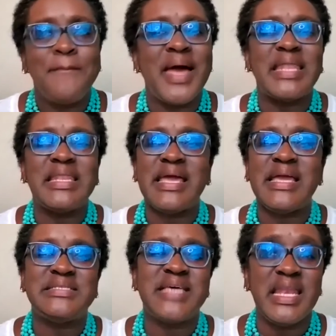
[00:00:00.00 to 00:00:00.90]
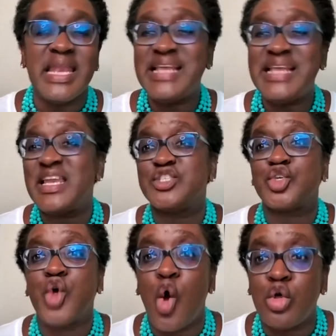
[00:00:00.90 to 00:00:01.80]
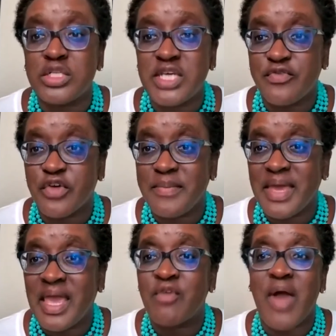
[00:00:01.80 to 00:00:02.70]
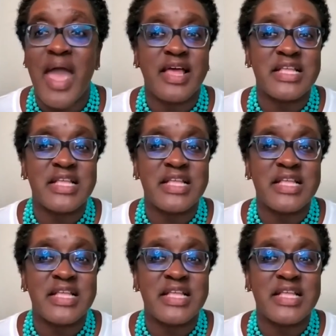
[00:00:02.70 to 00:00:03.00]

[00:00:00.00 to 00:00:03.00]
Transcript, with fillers: but LinkedIn, LinkedIn is golden for me, right?